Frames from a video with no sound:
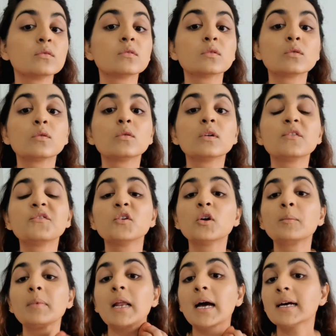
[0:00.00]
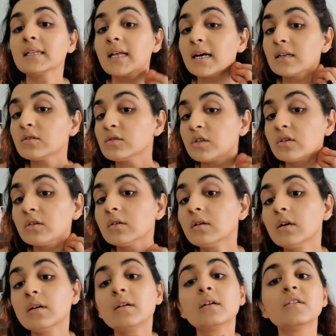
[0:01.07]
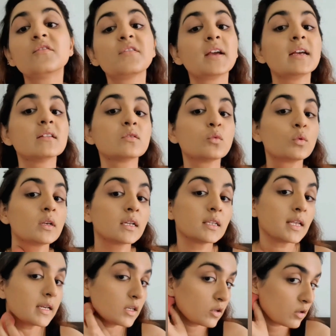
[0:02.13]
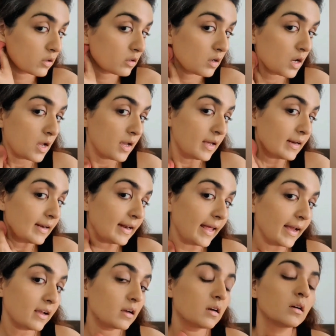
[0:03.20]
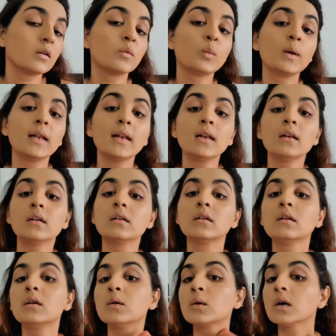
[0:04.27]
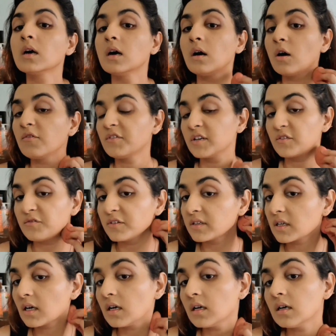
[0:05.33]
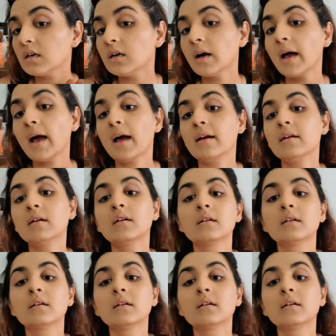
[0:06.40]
So if you apply that on your face only, then your neck will look of a different color and